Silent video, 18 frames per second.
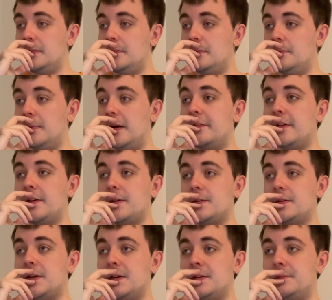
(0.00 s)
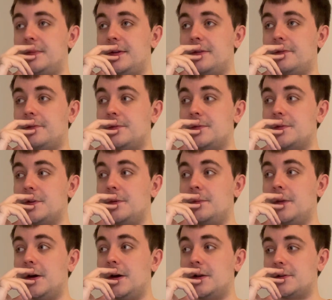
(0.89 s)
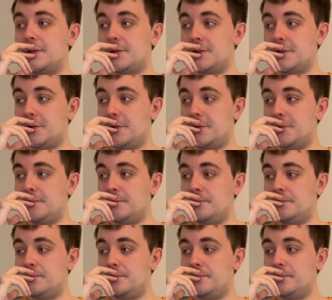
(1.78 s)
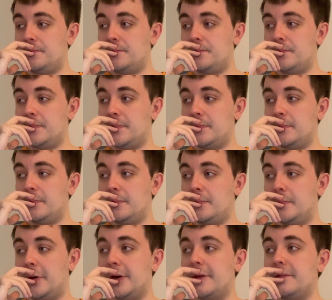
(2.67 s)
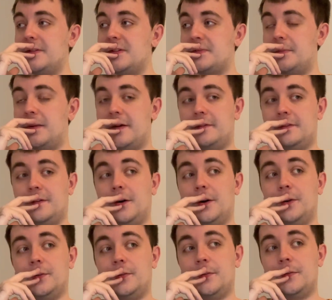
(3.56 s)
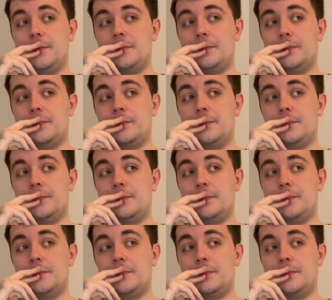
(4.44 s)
My fiance has been through so much. Part of it is my fault.